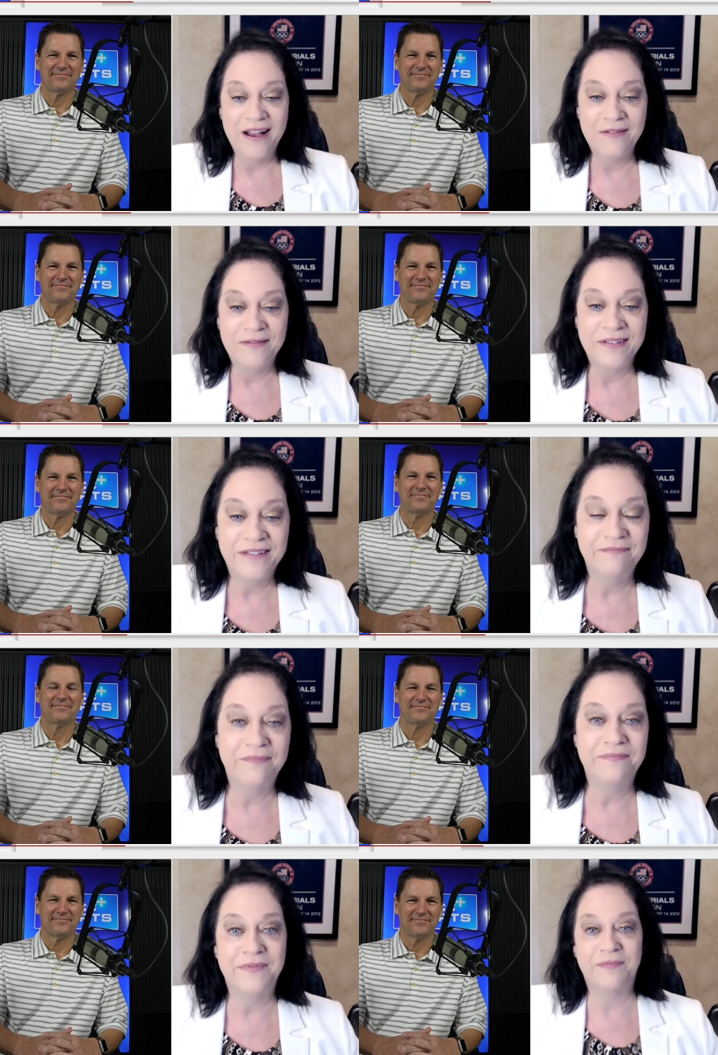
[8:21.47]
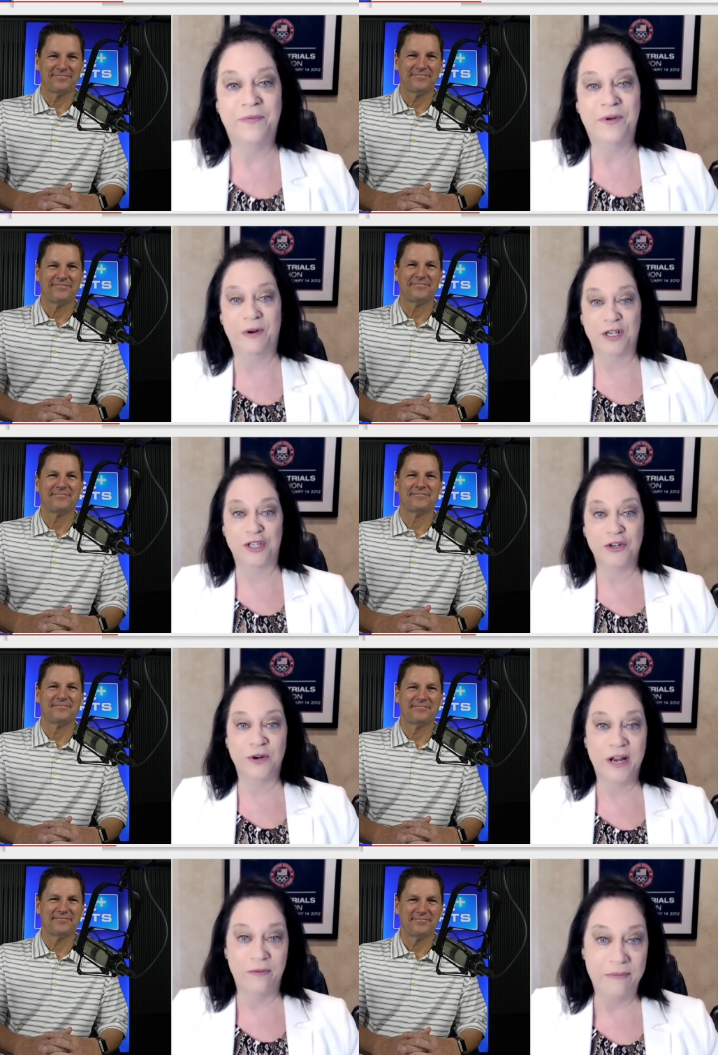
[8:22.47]
Speaker 1: Uh, we weren't
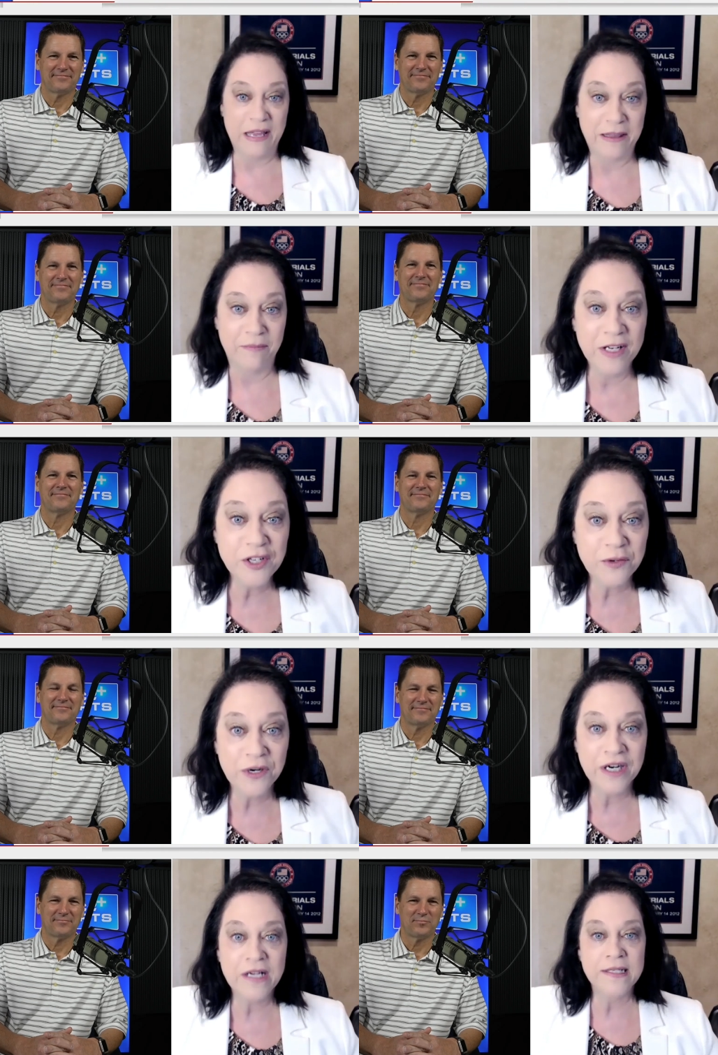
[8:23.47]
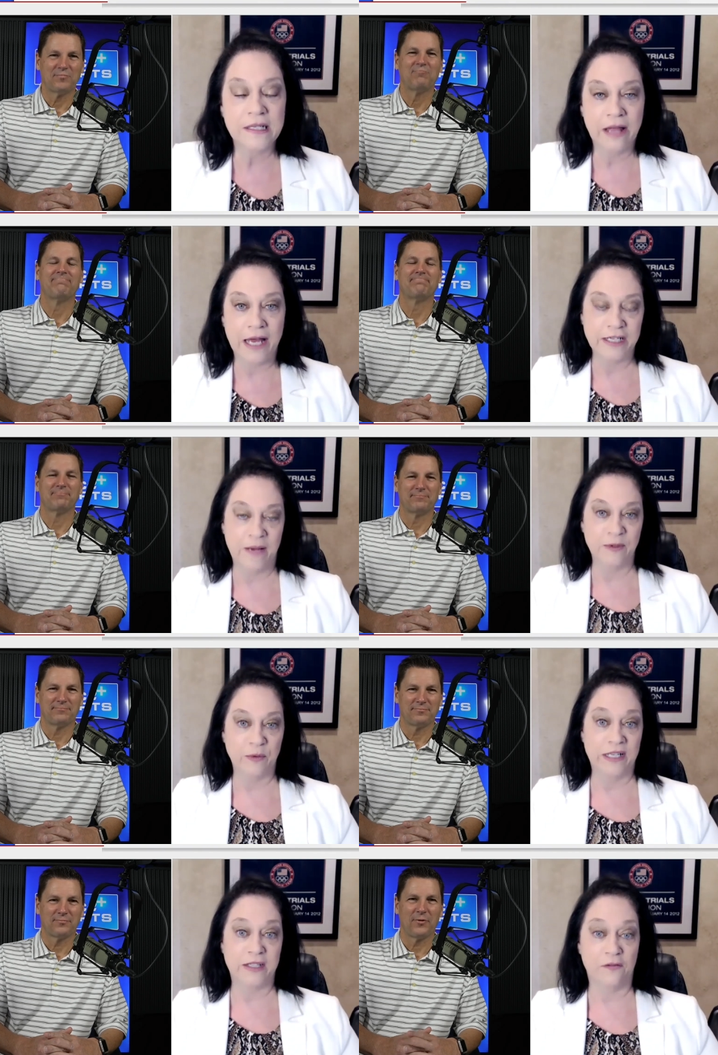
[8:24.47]
sure could we make the budget work because a lot of
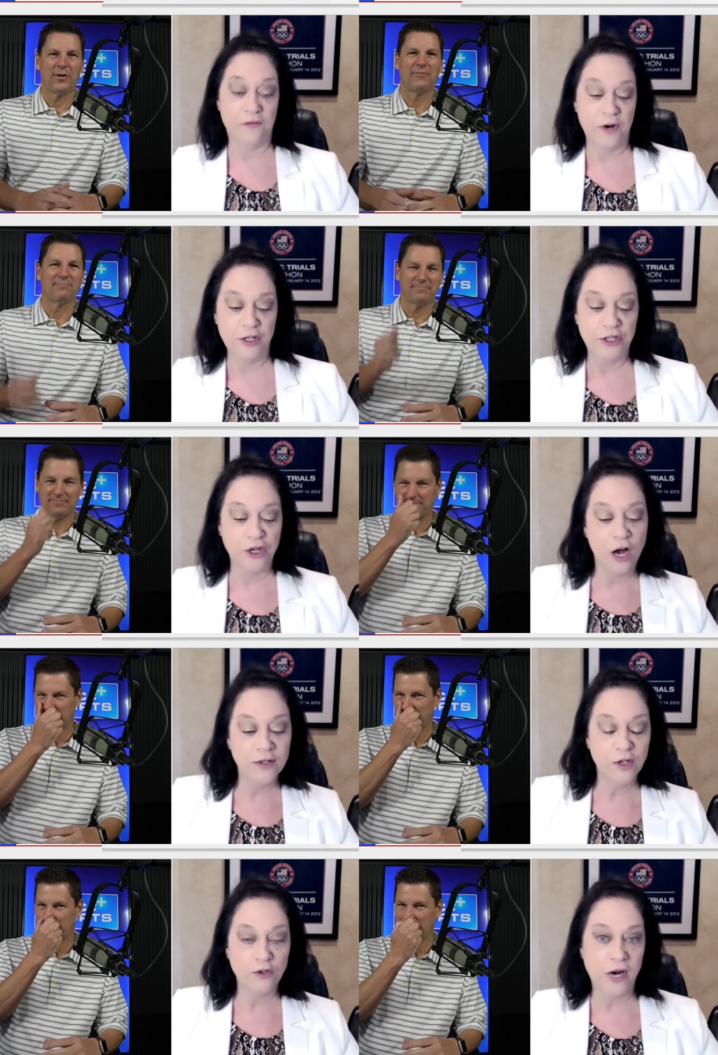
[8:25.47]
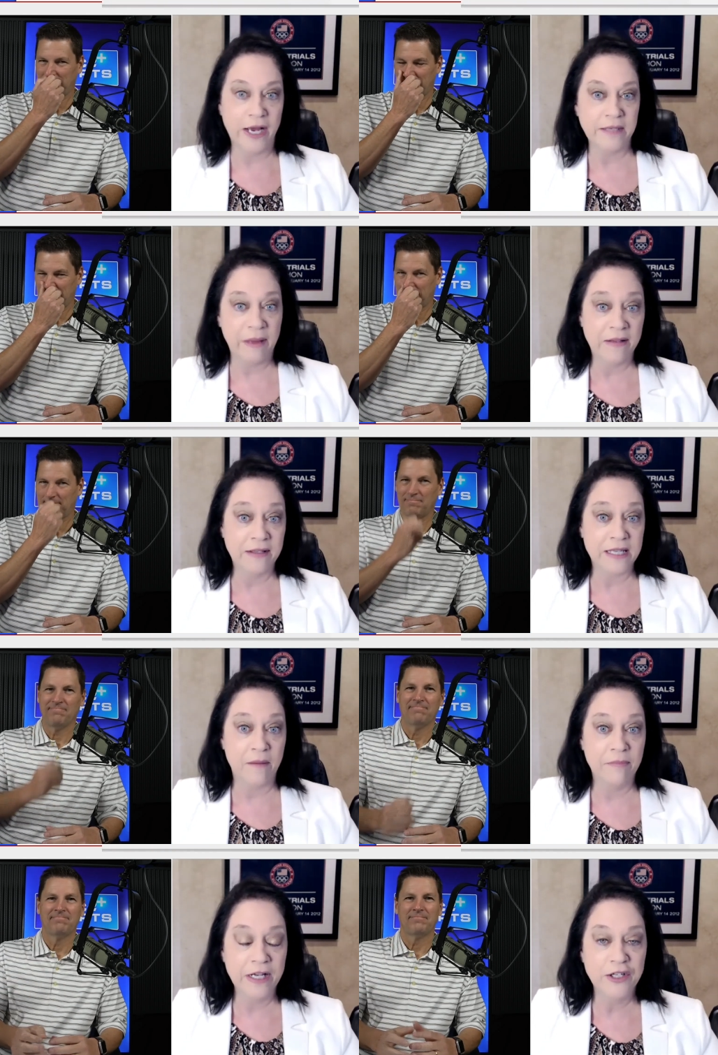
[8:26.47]
times when it's right. a first you're also trying to balance
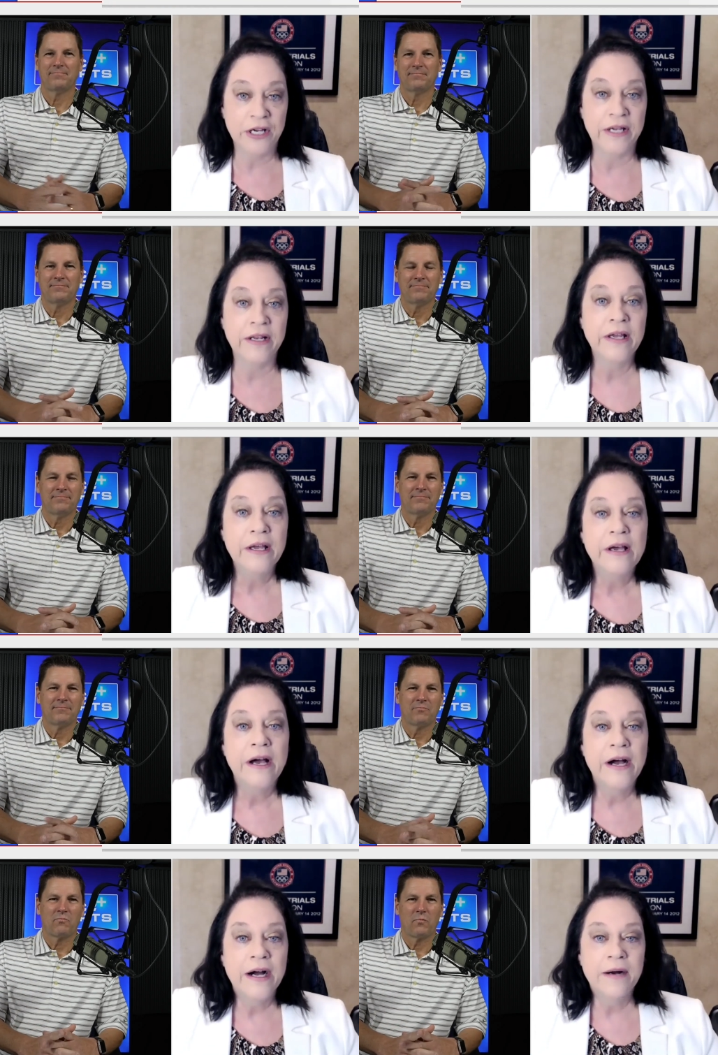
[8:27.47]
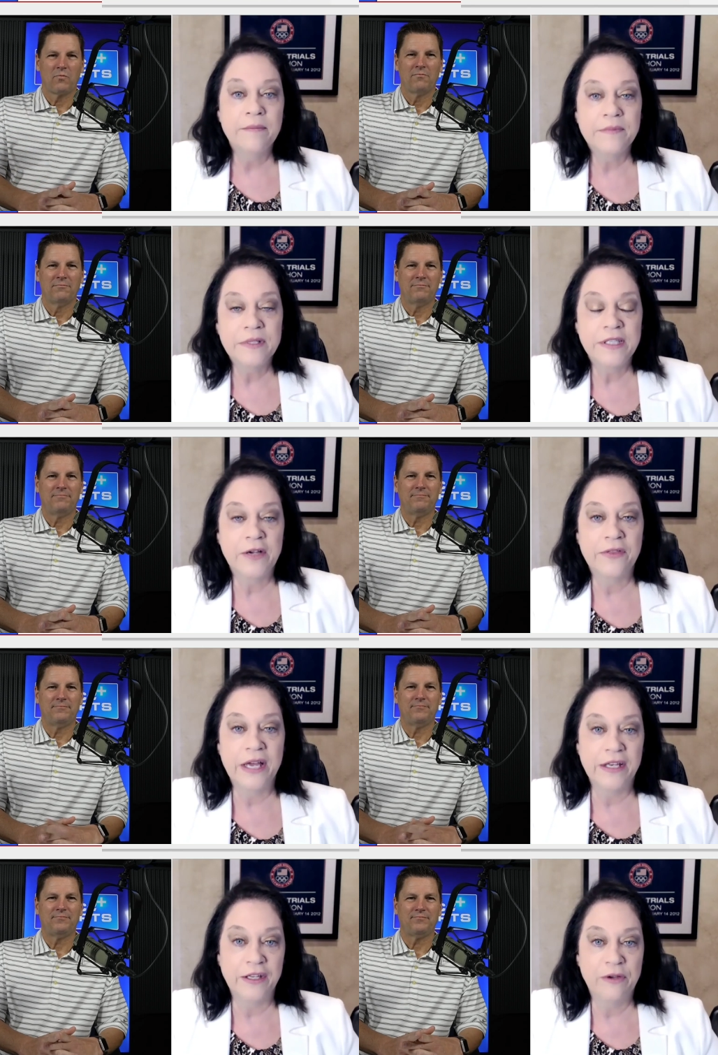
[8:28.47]
that budget um, so
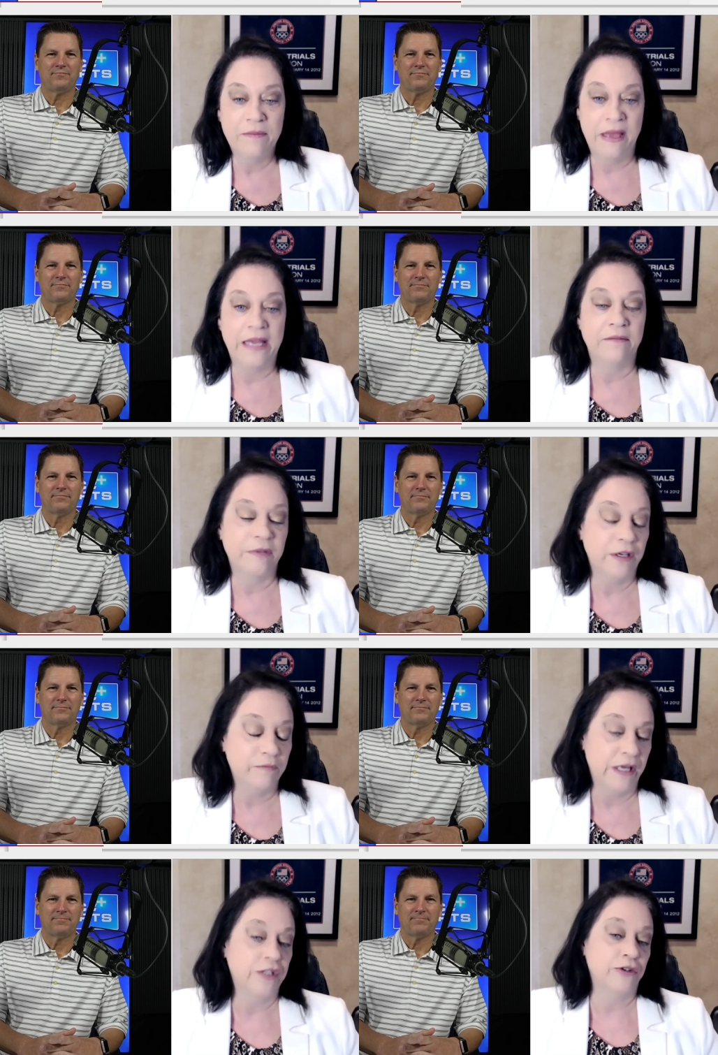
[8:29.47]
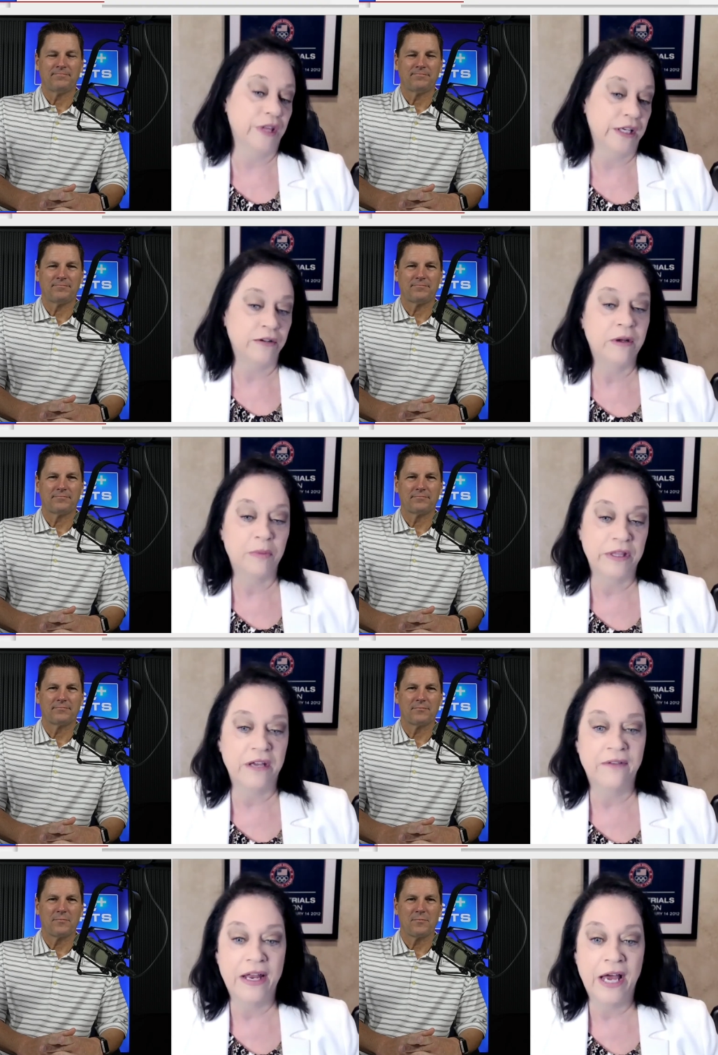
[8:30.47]
that you can make make sure that you can
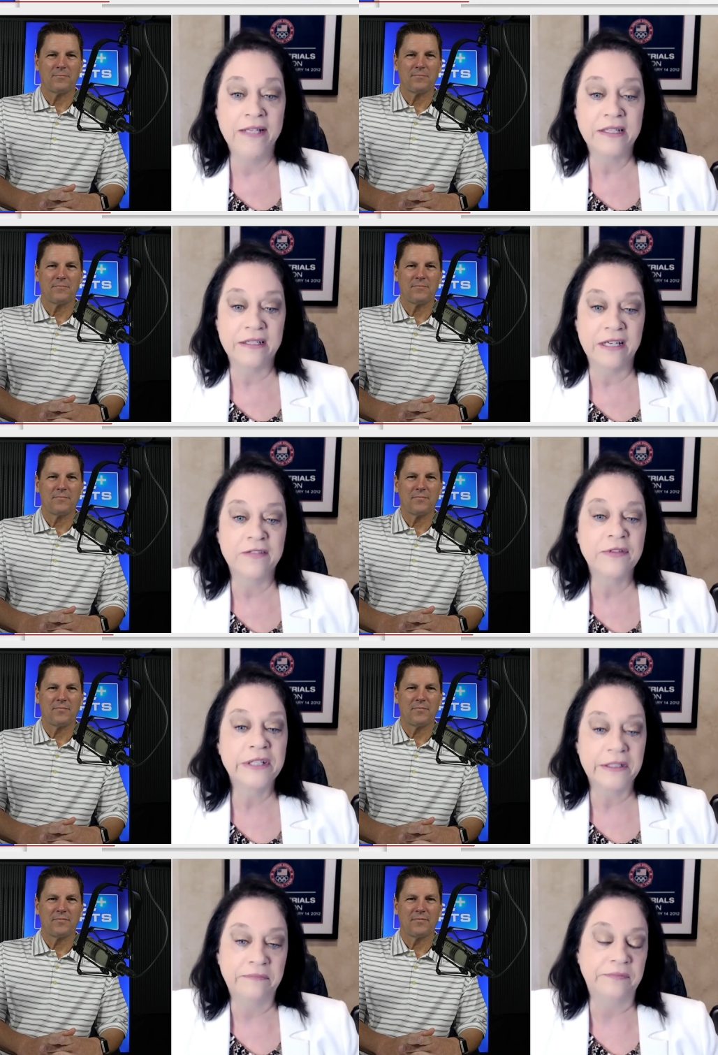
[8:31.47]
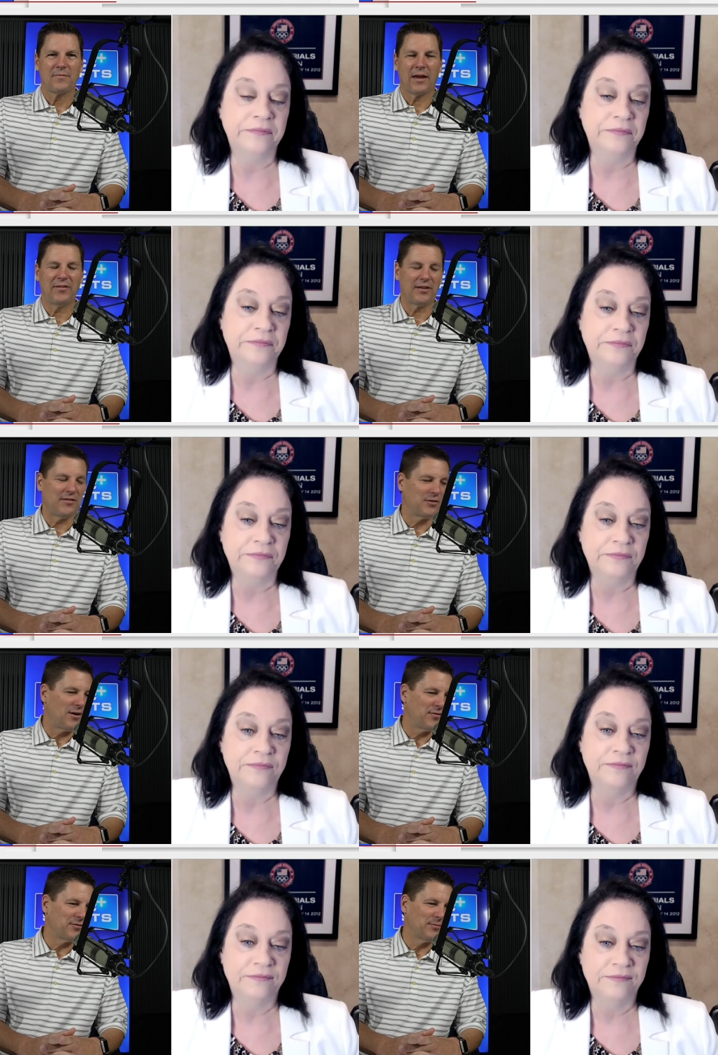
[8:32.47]
put the event on successfully.
Speaker 2: That's that's awesome,